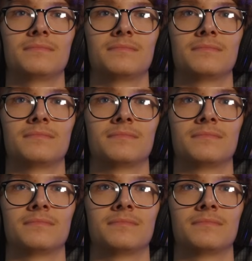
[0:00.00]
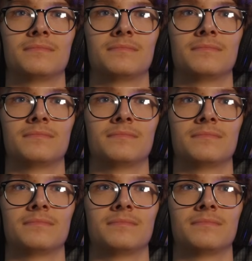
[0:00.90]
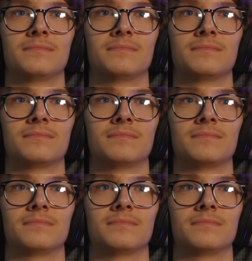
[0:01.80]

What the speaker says: (silent)